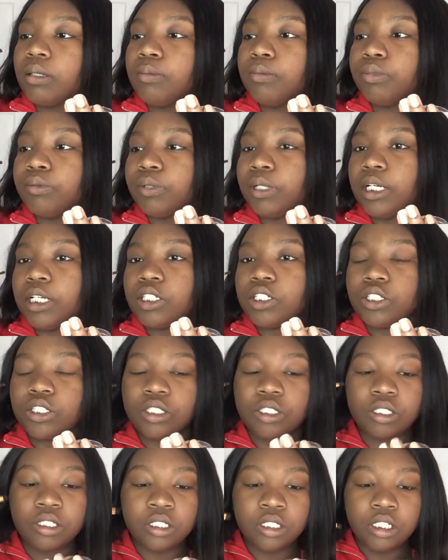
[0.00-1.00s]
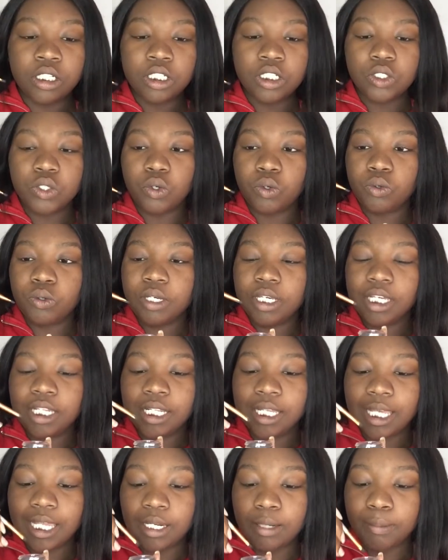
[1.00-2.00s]
brush, so
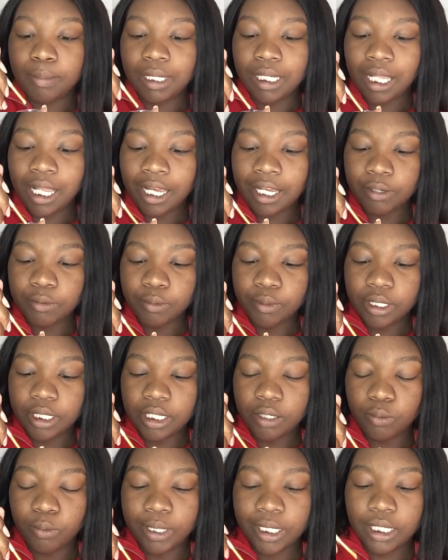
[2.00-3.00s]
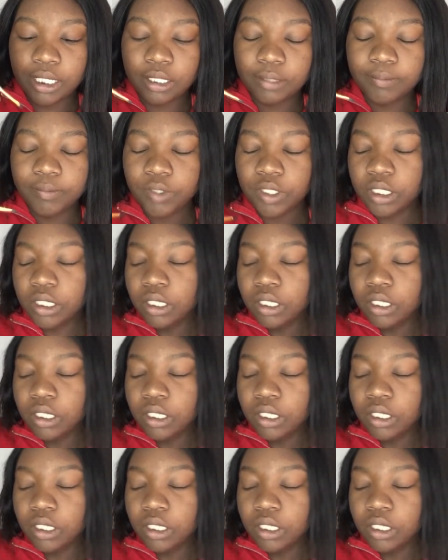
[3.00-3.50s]
it can apply really well.